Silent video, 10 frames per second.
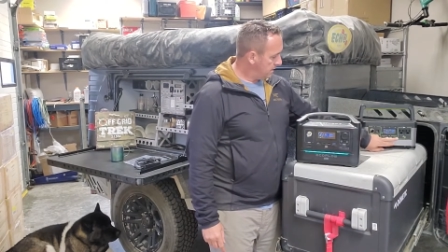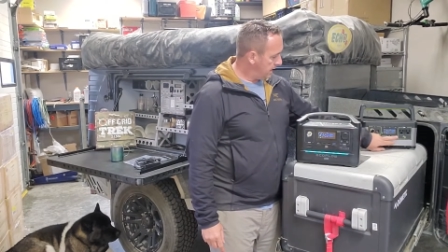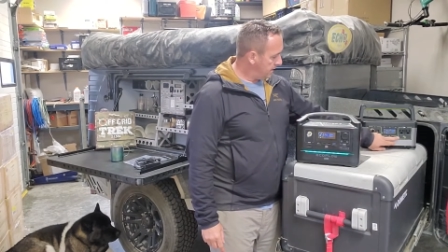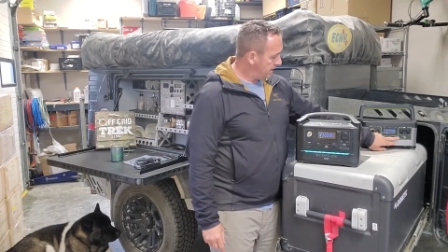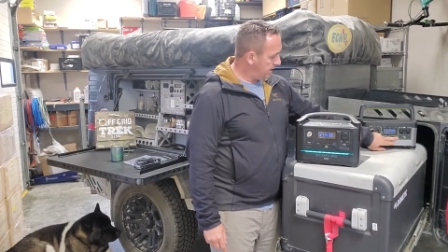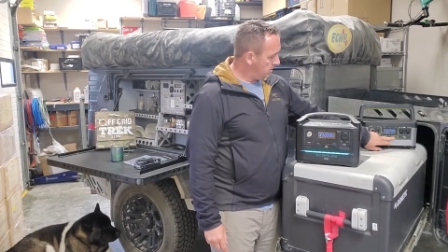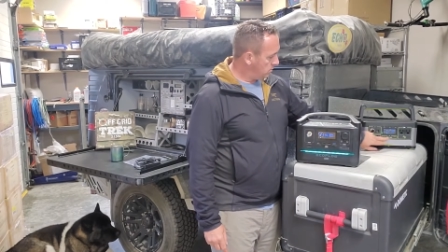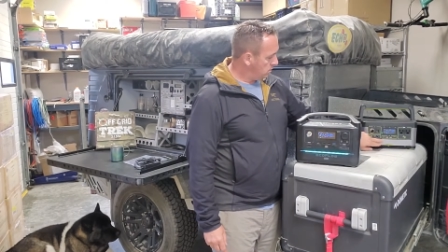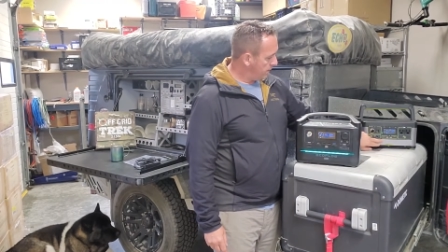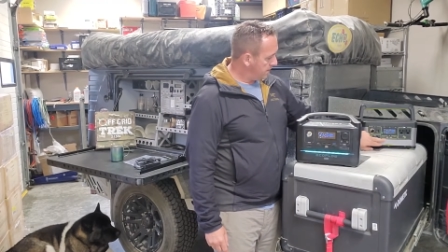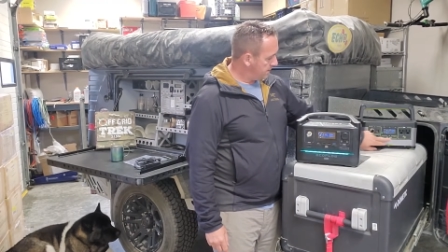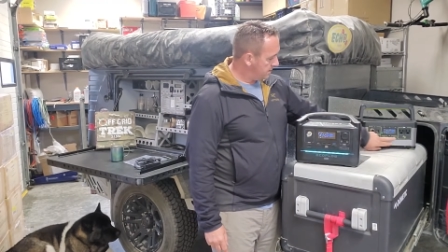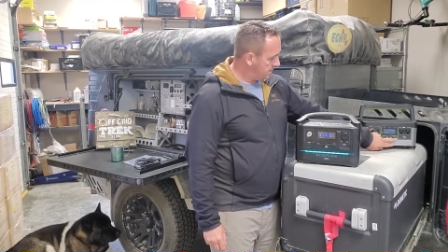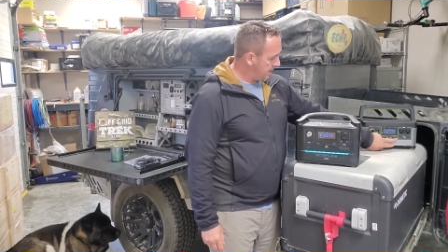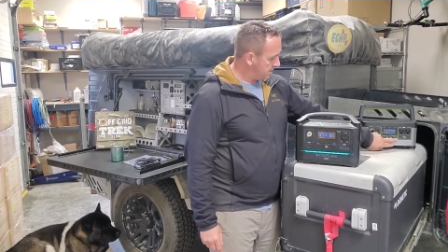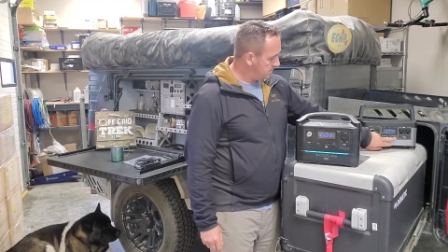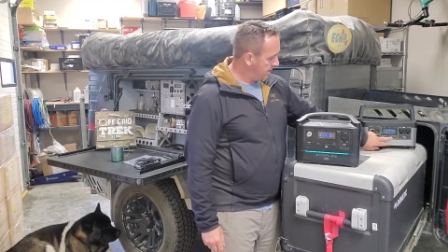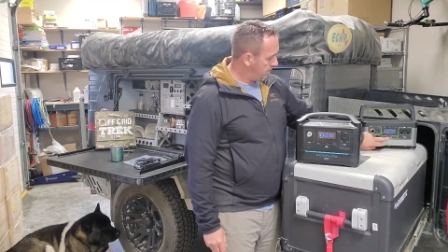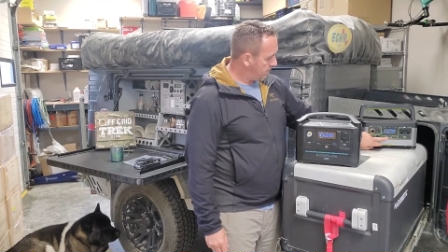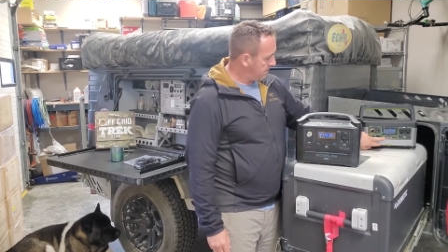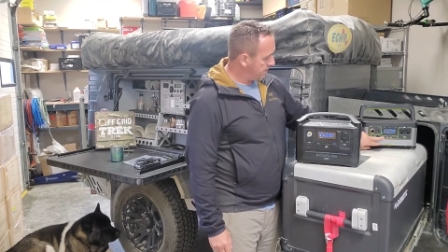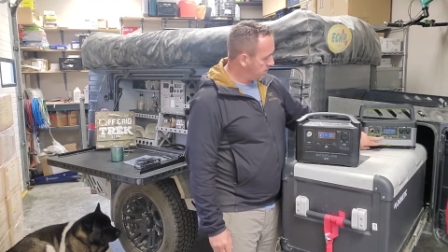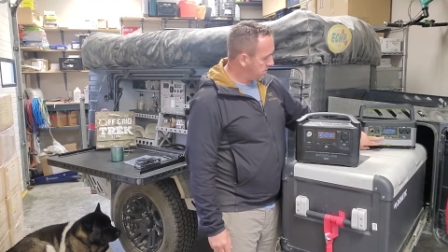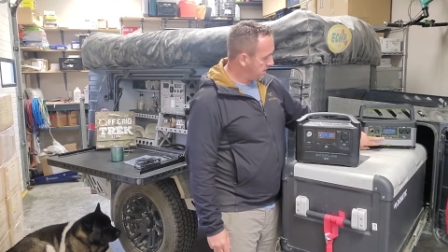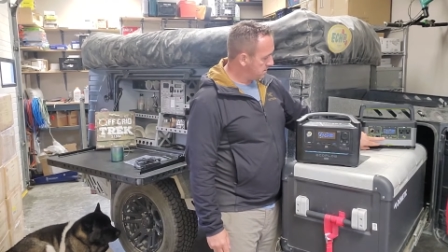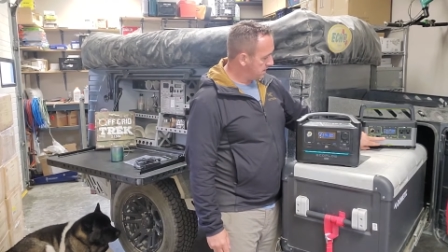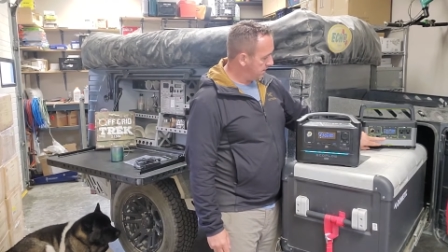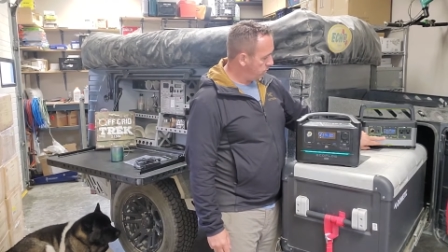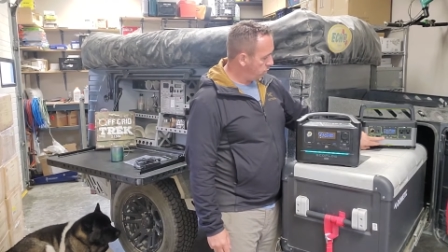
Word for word: I, I don't know why they did that. To me, it would make more sense to have